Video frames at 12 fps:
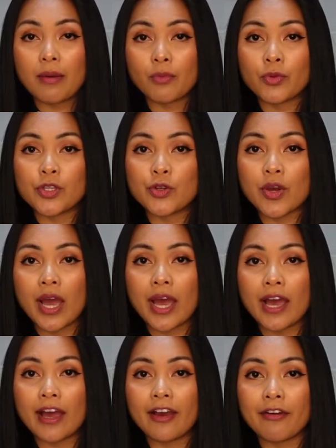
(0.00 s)
We do
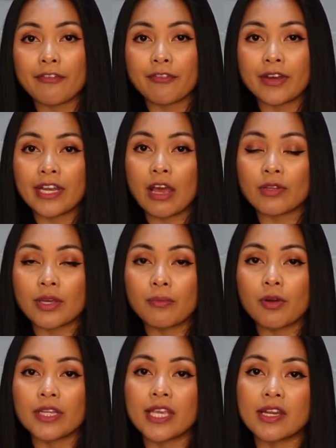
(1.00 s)
have an outlet
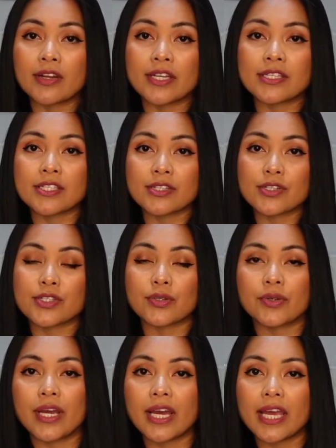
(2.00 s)
mall here in
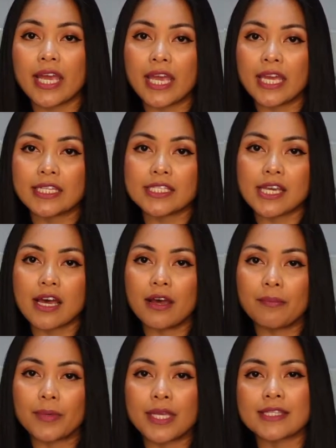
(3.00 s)
Sarasota, and
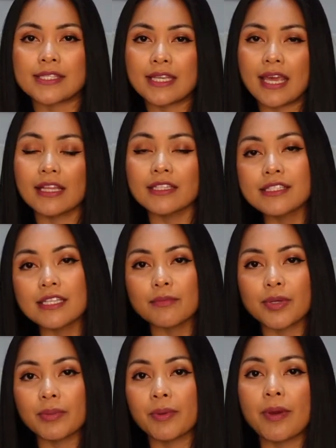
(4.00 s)
it's Ellington
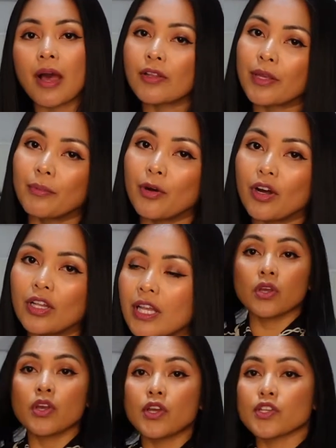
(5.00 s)
Premium Outlet Mall.
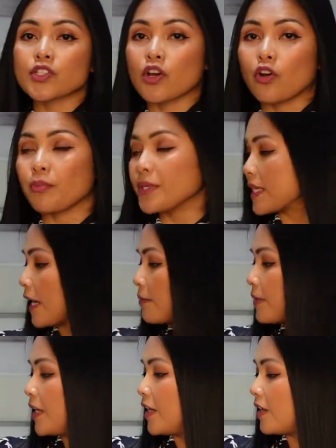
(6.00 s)
So
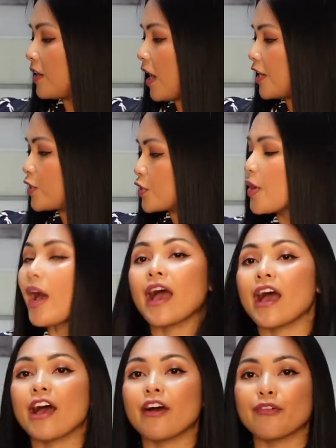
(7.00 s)
beside me here, I do
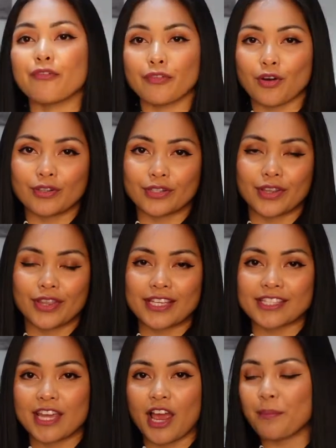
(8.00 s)
have the
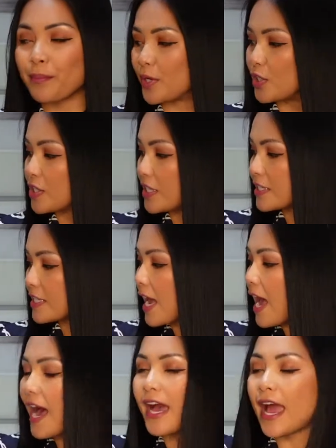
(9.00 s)
things I have purchased.
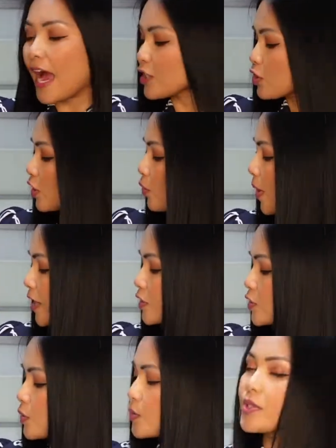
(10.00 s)
I actually went
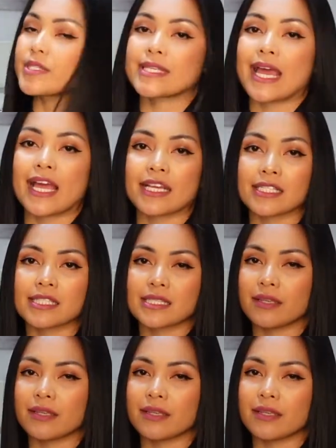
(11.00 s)
to Saks